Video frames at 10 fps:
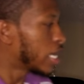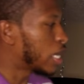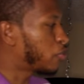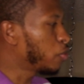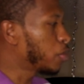
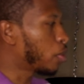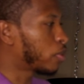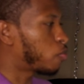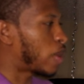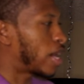If you
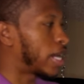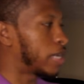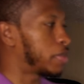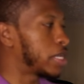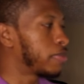notice
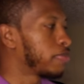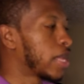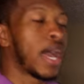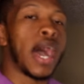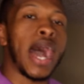behind me,
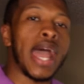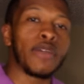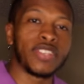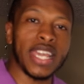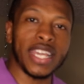I
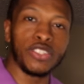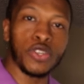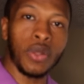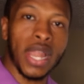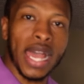have taken
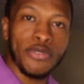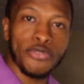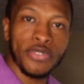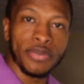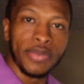your
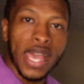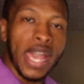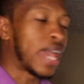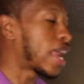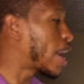life
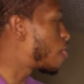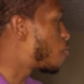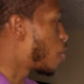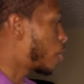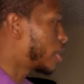and I have
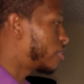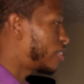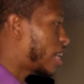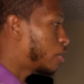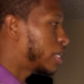broken it
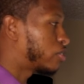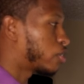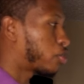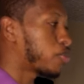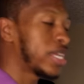down into
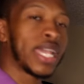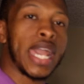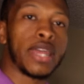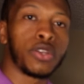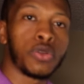three
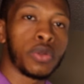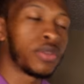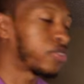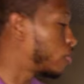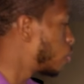
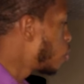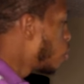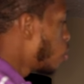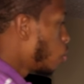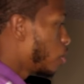categories:
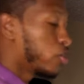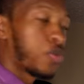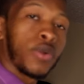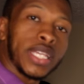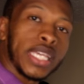when you
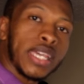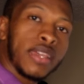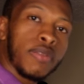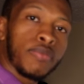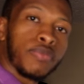were a
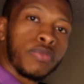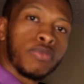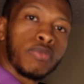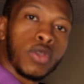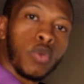kid,
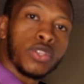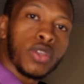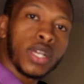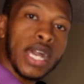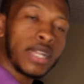when
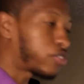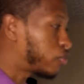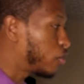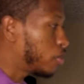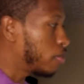you're a college
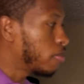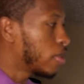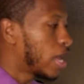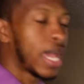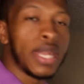student,
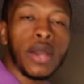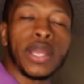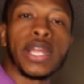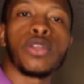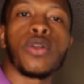and now
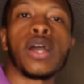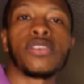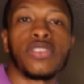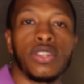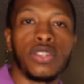here you are
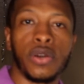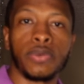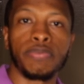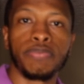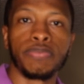as an adult.
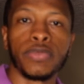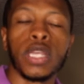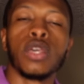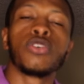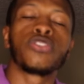
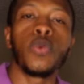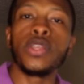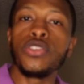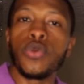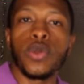So
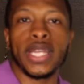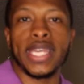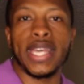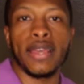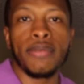when you were a
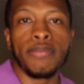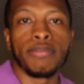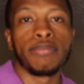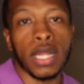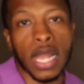kid,
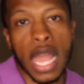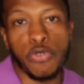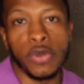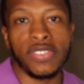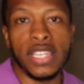life
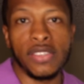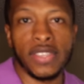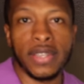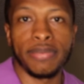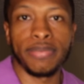was
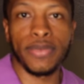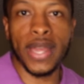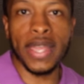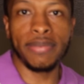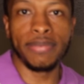easy,
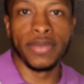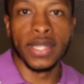right?